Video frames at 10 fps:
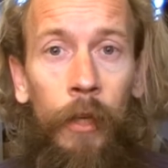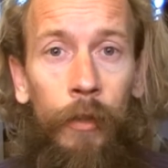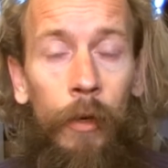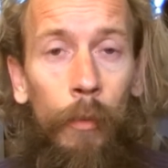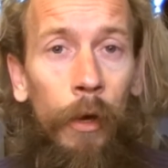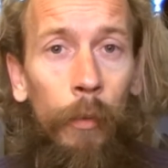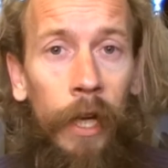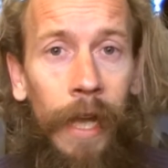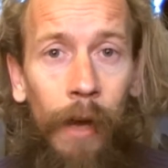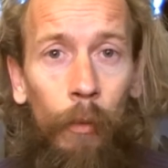you're going to want to
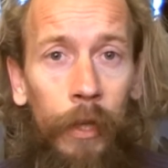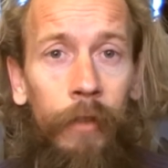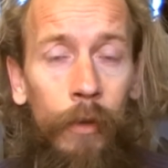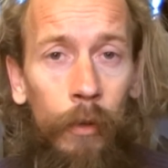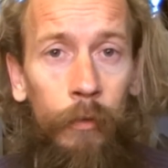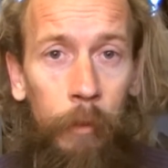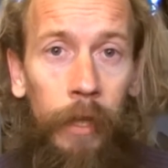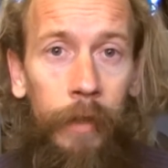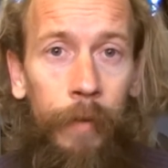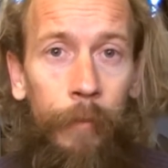work out what it's caused by.